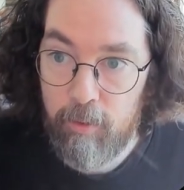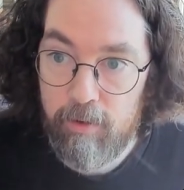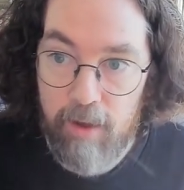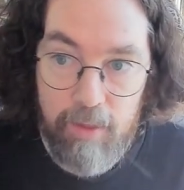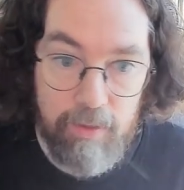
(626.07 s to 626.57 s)
to
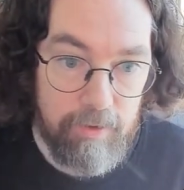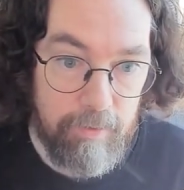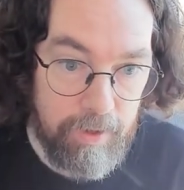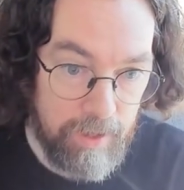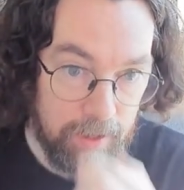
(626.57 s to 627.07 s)
assign this to
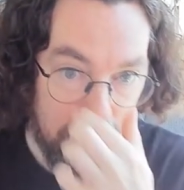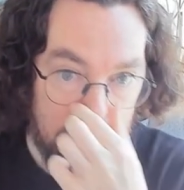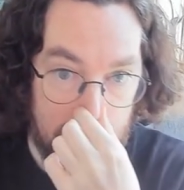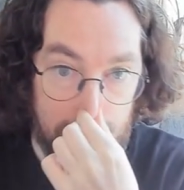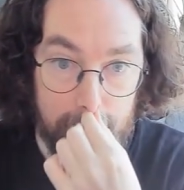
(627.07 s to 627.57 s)
me,
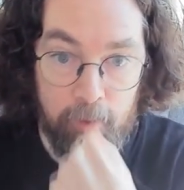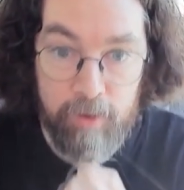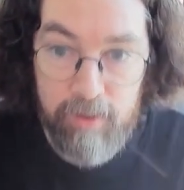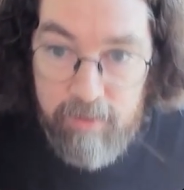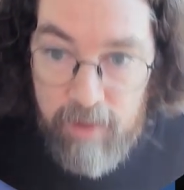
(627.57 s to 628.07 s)
and I'm
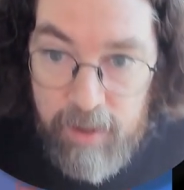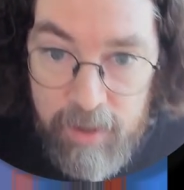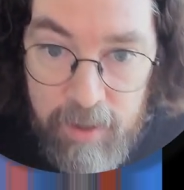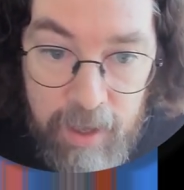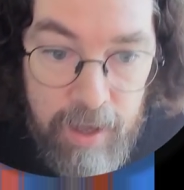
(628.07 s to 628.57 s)
going to say,